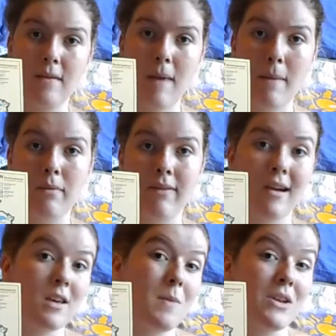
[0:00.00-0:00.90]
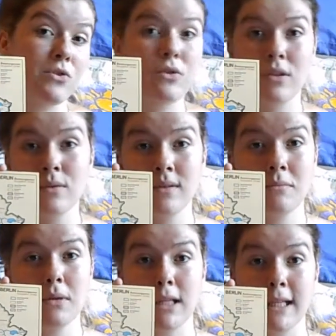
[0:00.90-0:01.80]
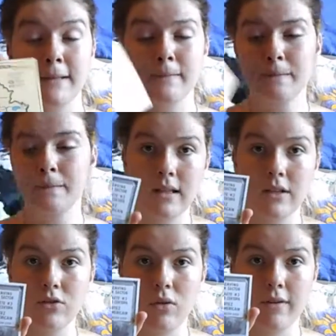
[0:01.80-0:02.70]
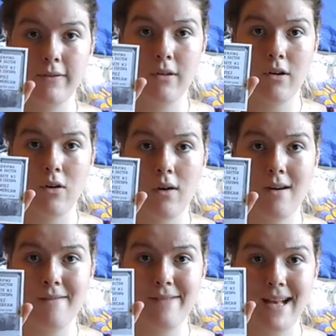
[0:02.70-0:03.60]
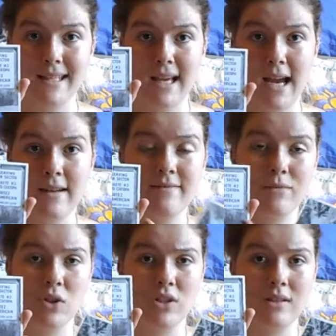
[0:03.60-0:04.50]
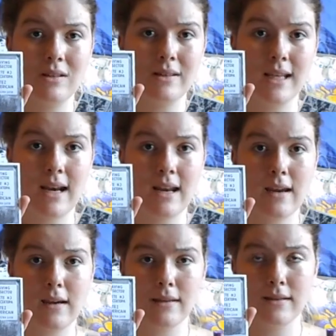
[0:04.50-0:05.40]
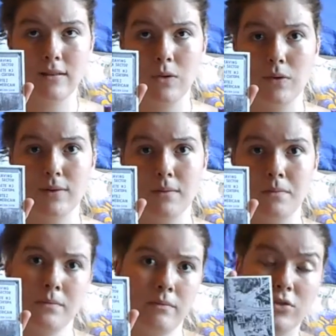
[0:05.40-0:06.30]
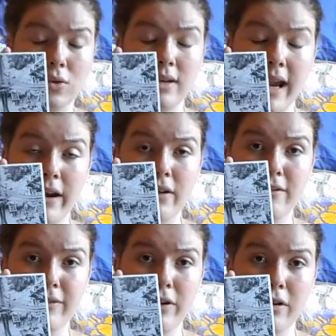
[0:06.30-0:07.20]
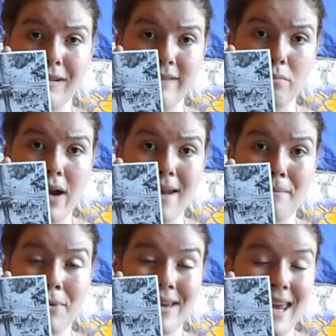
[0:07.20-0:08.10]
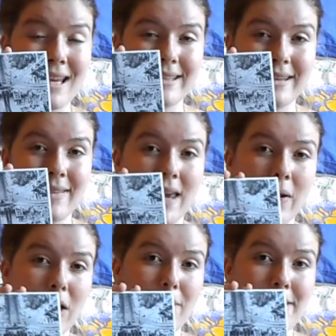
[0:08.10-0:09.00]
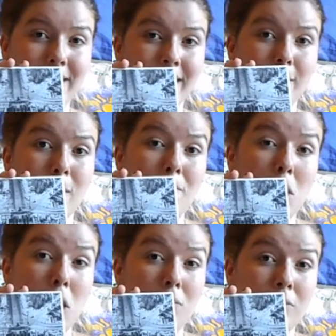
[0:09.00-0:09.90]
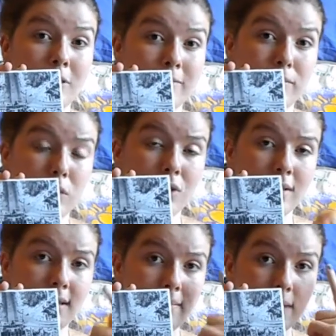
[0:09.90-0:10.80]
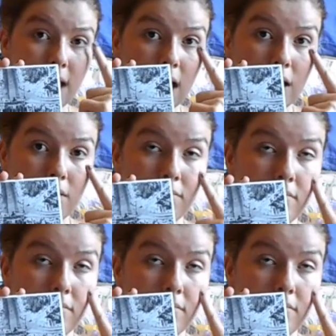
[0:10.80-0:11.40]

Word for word: A map of the occupation zones in Berlin. The historic photo of that sign, which is still standing because tourism. Historic aerial photo of the Brandenburg Gate and the area around it has been bombed, which is sad.